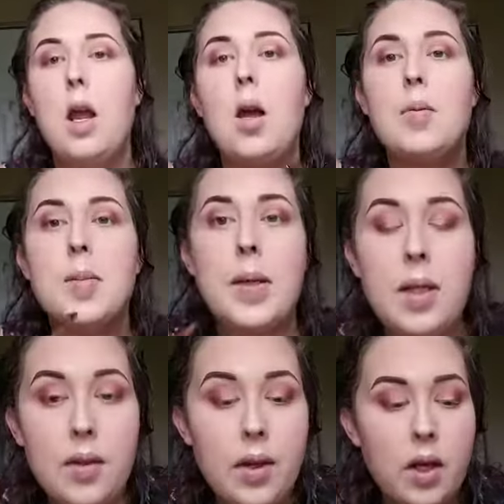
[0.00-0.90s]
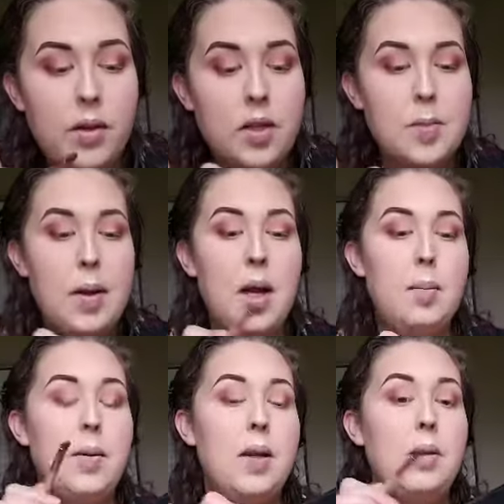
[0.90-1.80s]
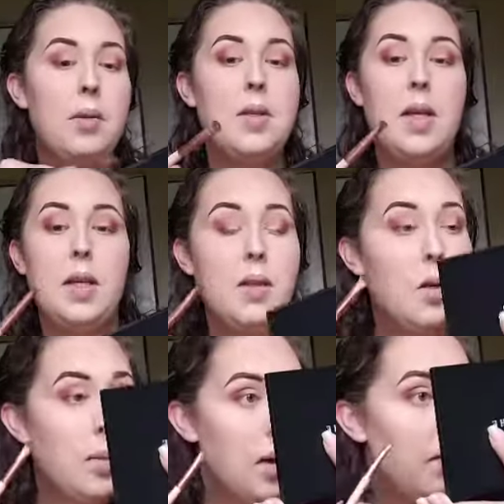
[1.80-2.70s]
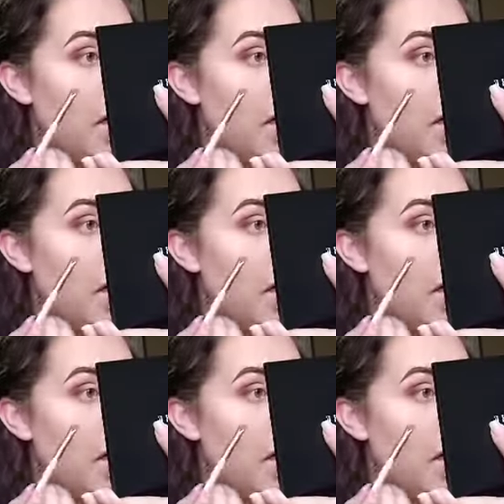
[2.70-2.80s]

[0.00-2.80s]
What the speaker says: Helps make the other colors pop. And I will take a little bit